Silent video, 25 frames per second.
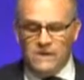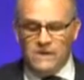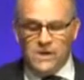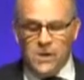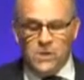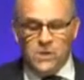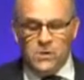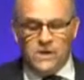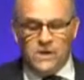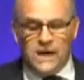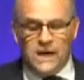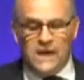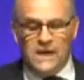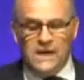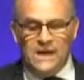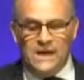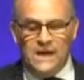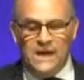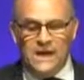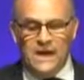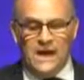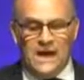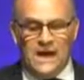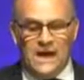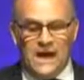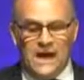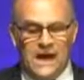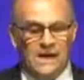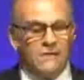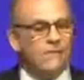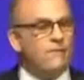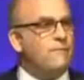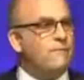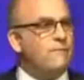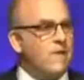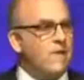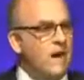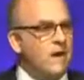The UK
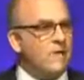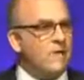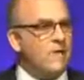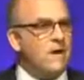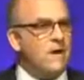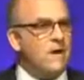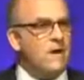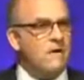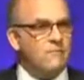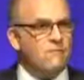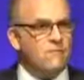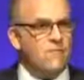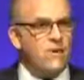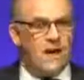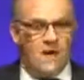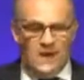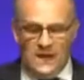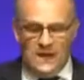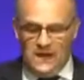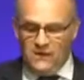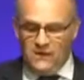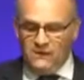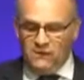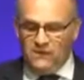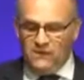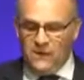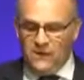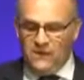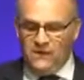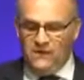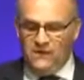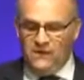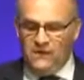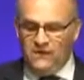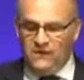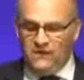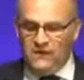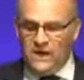has a very real
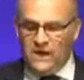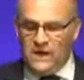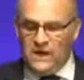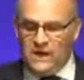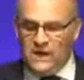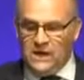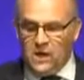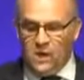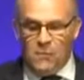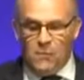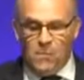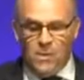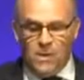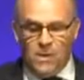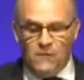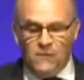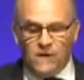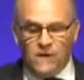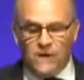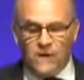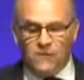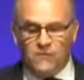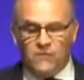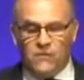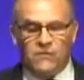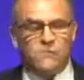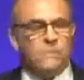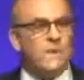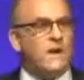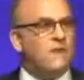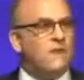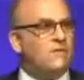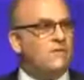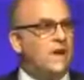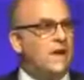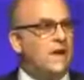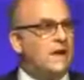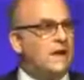interest in seeing Commonwealth countries
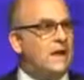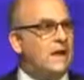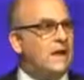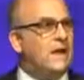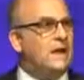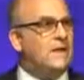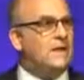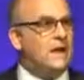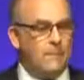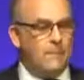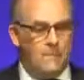maintaining